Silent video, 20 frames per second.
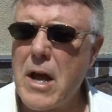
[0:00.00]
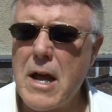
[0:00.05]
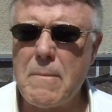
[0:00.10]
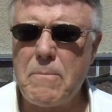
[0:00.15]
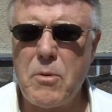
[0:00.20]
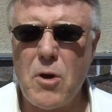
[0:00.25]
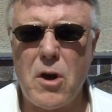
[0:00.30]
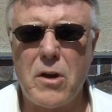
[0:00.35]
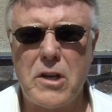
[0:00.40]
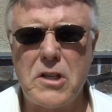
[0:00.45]

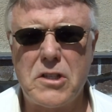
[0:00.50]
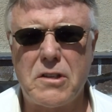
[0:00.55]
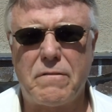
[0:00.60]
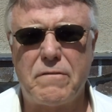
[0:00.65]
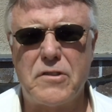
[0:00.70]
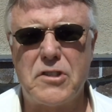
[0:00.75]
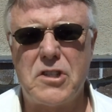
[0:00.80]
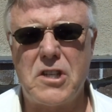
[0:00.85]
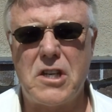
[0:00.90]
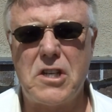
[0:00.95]
Rand Paul, he's a
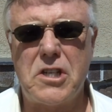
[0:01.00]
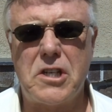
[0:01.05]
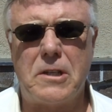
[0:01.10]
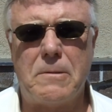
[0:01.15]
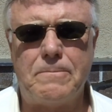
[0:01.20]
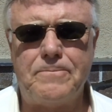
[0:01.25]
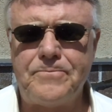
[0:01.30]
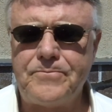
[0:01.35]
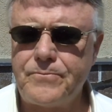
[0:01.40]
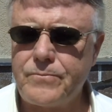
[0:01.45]

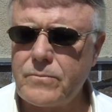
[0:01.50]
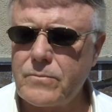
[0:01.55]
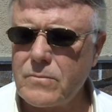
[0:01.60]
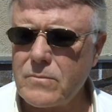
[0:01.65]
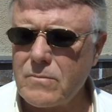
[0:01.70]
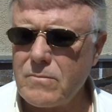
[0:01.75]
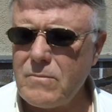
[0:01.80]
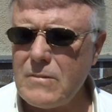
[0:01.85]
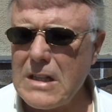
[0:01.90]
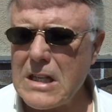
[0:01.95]
physician.
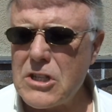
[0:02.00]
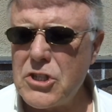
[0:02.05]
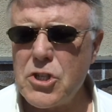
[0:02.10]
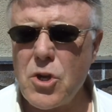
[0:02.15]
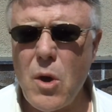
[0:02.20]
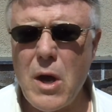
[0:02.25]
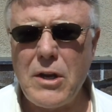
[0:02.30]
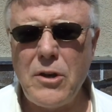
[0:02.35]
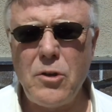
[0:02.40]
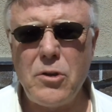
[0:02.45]

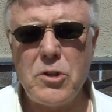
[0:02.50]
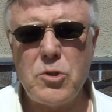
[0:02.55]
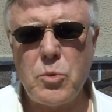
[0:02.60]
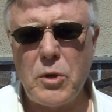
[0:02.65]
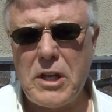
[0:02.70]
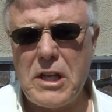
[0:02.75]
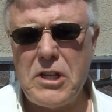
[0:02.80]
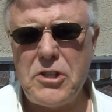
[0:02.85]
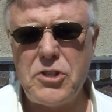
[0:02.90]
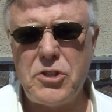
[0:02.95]
So I
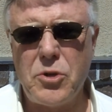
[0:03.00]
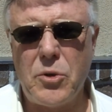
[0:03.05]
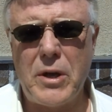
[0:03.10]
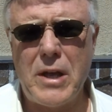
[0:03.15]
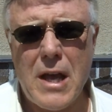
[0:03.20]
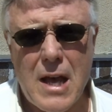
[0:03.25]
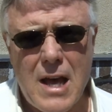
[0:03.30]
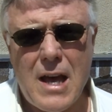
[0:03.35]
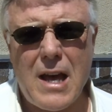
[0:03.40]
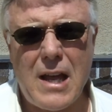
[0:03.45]
notice what he's
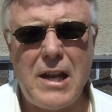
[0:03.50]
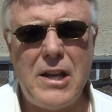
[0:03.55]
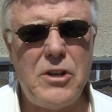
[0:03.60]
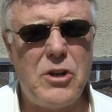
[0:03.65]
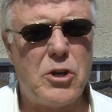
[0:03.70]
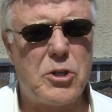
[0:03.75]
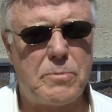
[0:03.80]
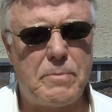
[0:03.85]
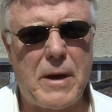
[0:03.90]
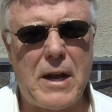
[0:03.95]
doing, and he
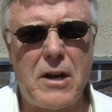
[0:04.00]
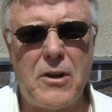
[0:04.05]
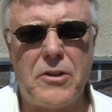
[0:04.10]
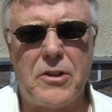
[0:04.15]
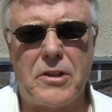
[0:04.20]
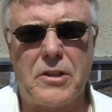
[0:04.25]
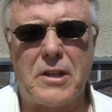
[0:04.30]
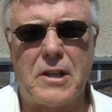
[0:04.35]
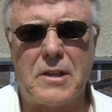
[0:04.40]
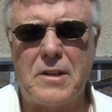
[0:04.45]
knows better
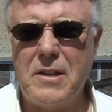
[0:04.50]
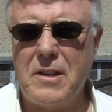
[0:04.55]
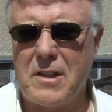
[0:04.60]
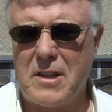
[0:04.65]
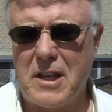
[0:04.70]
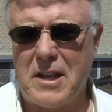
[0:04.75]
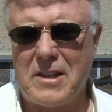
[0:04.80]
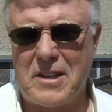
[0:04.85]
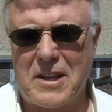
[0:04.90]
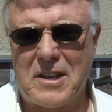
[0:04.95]
than to,
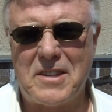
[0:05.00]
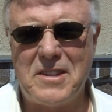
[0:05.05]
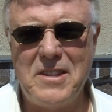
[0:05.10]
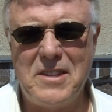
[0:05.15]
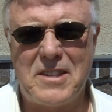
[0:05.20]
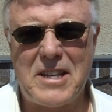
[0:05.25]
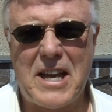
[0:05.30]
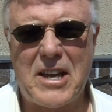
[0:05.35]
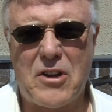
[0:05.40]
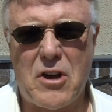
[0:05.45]
than to
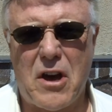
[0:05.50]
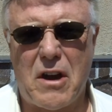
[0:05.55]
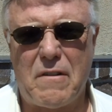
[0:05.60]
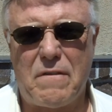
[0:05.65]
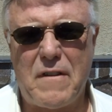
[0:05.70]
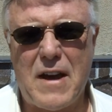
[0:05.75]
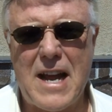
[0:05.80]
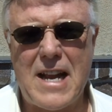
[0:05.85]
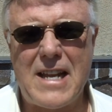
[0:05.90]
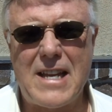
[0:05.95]
take on
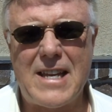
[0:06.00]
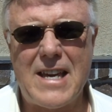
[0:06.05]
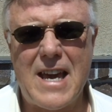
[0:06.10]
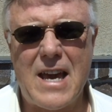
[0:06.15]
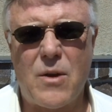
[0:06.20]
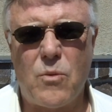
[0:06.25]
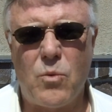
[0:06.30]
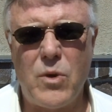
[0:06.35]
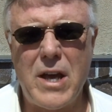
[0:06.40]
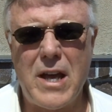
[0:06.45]
a fight he
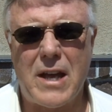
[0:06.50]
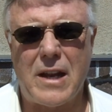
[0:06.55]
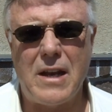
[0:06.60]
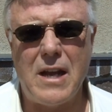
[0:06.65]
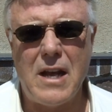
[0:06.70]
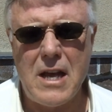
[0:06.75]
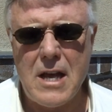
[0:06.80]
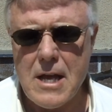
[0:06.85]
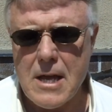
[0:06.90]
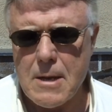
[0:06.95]
can't win.
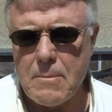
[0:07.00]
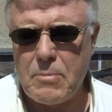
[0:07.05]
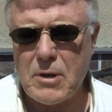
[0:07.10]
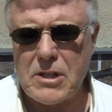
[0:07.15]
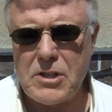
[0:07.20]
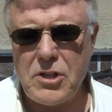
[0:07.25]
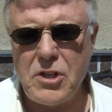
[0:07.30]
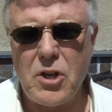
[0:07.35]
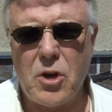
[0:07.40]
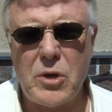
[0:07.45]

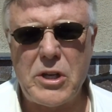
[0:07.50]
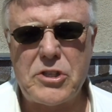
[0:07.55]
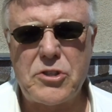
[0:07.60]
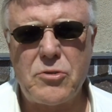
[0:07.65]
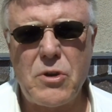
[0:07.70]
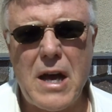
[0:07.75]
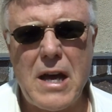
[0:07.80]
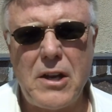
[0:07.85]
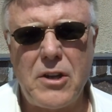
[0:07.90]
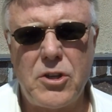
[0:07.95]
But you know he's
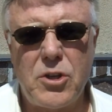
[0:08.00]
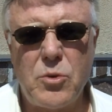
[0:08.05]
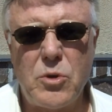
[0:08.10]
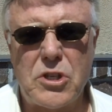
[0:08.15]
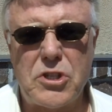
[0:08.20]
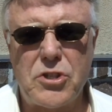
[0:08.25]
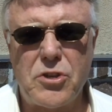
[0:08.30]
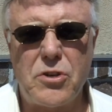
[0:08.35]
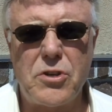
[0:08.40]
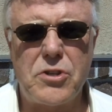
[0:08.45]
trying to
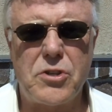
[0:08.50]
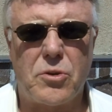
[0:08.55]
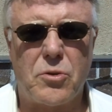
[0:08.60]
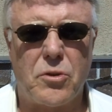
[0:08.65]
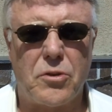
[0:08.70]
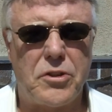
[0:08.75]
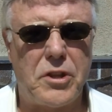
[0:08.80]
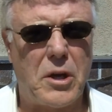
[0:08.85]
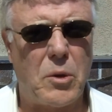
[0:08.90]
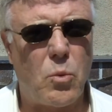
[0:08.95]
do a
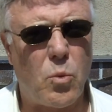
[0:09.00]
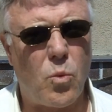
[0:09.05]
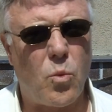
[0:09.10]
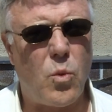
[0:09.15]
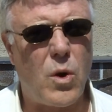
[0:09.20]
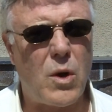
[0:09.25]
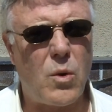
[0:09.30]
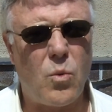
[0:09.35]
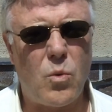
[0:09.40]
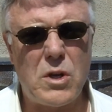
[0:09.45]
surgical
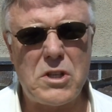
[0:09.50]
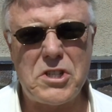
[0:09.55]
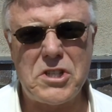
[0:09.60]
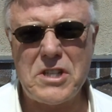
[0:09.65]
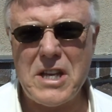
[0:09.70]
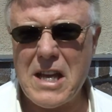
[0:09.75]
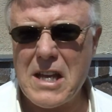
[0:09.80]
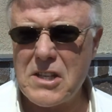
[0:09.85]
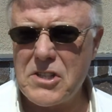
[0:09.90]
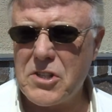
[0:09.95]
thing. What what
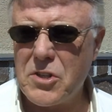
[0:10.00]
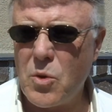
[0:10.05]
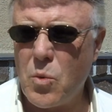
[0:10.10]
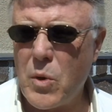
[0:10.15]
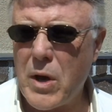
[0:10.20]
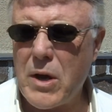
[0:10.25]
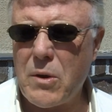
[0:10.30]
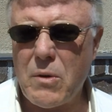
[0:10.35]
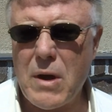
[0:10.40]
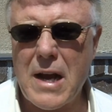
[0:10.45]
stands in the
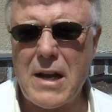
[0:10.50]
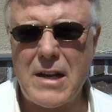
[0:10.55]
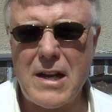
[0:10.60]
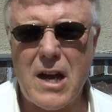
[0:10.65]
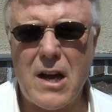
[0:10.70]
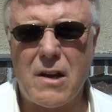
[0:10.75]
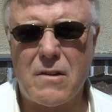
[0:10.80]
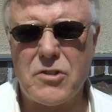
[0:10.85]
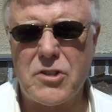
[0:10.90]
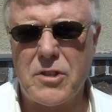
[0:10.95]
way right
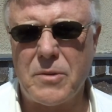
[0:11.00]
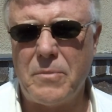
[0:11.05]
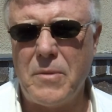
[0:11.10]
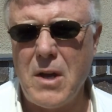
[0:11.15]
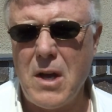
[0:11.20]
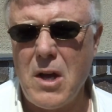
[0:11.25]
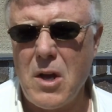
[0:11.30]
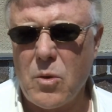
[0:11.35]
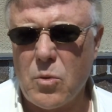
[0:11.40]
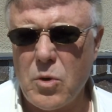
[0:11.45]
now? Some
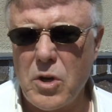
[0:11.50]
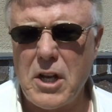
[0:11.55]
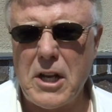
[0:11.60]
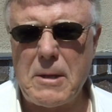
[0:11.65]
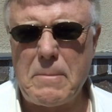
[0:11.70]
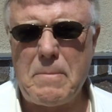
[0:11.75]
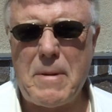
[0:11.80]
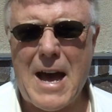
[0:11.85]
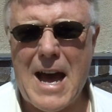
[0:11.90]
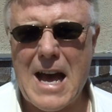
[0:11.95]

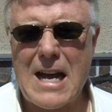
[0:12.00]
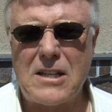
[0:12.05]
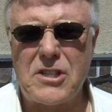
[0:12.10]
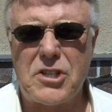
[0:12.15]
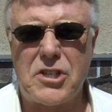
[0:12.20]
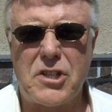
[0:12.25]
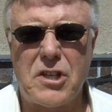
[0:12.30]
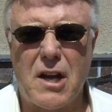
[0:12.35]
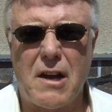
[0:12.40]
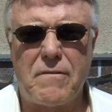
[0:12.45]
really
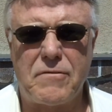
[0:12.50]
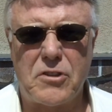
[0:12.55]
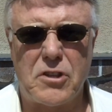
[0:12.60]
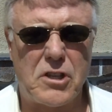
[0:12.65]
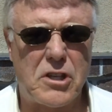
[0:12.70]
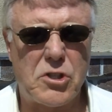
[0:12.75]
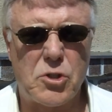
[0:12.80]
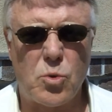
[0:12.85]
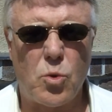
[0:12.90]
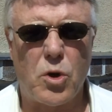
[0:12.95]
bad stuff
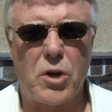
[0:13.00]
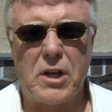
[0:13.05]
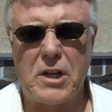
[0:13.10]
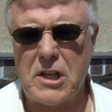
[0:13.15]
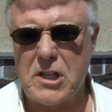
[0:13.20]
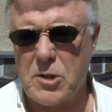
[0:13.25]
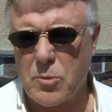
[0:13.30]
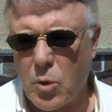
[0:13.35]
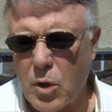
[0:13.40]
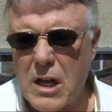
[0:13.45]
to this
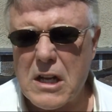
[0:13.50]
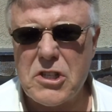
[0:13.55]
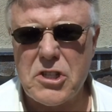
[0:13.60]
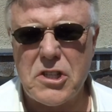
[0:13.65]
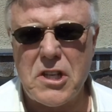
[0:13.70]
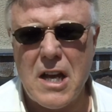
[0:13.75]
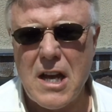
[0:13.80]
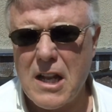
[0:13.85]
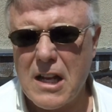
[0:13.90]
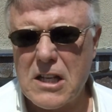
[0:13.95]
organism.
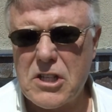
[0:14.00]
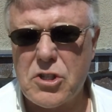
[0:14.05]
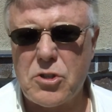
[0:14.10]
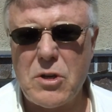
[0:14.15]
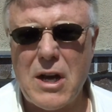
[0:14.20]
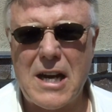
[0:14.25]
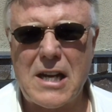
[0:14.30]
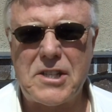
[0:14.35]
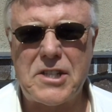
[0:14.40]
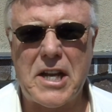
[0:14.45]
Let's let's
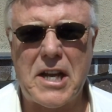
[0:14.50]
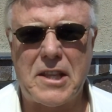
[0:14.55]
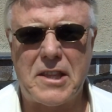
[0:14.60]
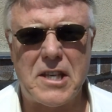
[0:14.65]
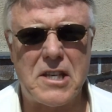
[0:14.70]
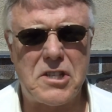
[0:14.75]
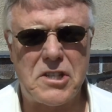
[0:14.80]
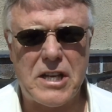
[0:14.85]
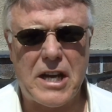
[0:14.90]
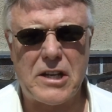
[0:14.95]
try to
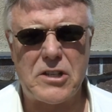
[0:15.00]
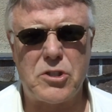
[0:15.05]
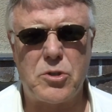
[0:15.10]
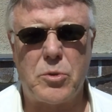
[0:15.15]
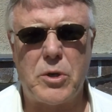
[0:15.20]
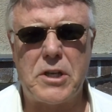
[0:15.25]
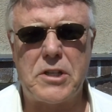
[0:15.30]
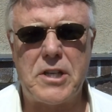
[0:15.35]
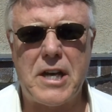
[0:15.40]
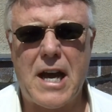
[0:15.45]
take this out.
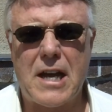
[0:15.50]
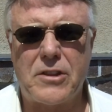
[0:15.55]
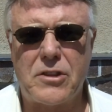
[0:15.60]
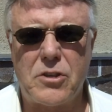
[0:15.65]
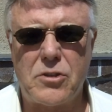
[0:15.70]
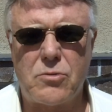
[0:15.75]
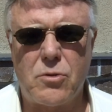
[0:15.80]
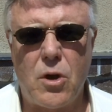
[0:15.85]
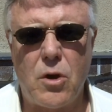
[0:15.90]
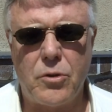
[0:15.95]
So he
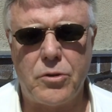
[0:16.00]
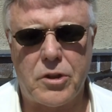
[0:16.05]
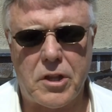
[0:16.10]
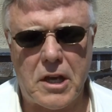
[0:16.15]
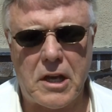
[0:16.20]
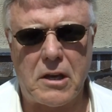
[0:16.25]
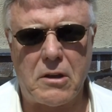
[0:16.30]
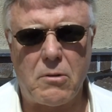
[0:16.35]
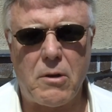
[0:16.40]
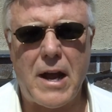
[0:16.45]
attacked the drone
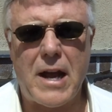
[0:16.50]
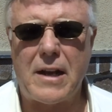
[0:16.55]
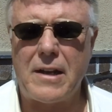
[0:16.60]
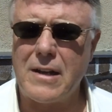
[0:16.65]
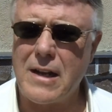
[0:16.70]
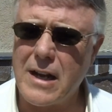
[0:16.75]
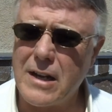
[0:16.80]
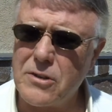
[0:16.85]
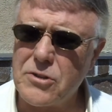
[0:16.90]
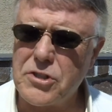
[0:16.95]
thing. Great,
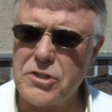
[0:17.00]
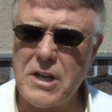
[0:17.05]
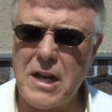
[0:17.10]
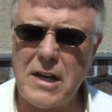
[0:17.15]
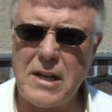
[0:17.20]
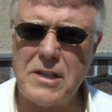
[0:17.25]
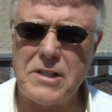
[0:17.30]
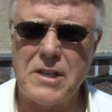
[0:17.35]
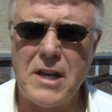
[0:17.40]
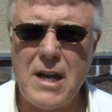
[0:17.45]
and I
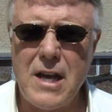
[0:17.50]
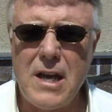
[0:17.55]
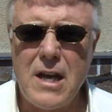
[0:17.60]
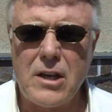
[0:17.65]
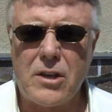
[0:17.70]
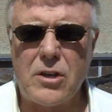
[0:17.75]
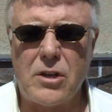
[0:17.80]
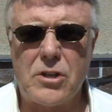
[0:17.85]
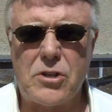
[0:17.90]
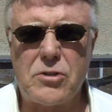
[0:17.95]
understand he's
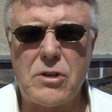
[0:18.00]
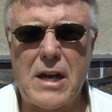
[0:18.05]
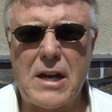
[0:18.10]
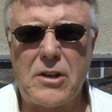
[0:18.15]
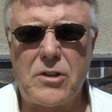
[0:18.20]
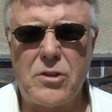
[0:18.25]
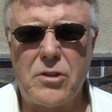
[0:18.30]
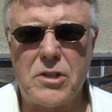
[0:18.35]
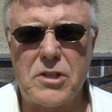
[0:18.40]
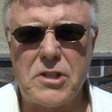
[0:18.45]
going to
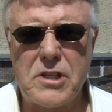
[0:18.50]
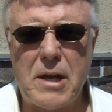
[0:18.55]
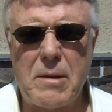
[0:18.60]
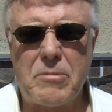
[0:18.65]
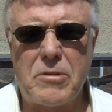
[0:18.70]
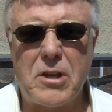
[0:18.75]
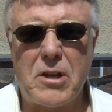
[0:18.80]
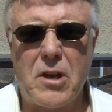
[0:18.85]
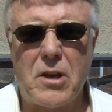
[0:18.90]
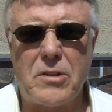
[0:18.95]
try to do the
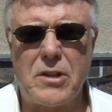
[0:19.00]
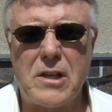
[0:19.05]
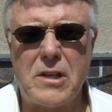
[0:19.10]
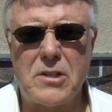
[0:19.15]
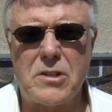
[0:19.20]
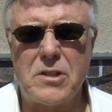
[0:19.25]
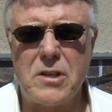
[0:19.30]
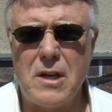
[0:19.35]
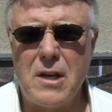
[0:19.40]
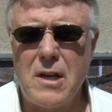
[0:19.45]
same thing on
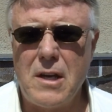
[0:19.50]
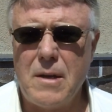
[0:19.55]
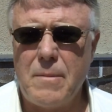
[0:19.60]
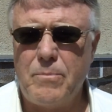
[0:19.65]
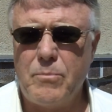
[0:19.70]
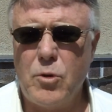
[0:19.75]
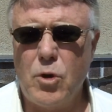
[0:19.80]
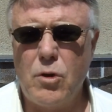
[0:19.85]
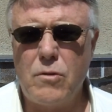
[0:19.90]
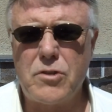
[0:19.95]
these
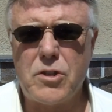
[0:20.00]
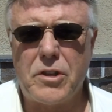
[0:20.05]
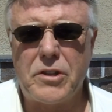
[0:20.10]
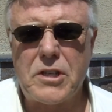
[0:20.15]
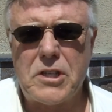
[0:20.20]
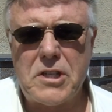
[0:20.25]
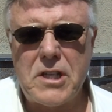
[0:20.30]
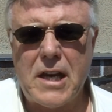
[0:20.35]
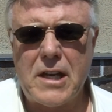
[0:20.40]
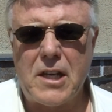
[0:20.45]
moves
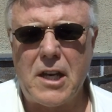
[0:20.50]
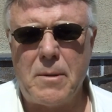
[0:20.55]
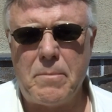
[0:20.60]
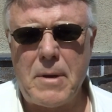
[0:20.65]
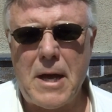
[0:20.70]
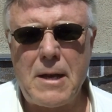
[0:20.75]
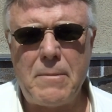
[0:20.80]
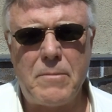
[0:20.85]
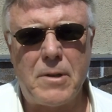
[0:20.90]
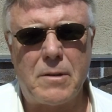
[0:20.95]
on the Second
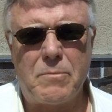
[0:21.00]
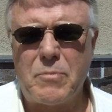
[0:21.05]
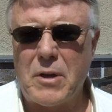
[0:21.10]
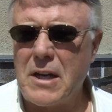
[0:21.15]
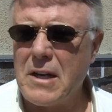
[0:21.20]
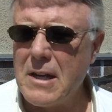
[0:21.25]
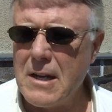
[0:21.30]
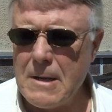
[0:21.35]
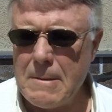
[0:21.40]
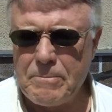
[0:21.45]
Amendment.
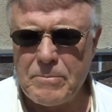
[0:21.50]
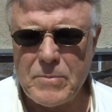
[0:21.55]
But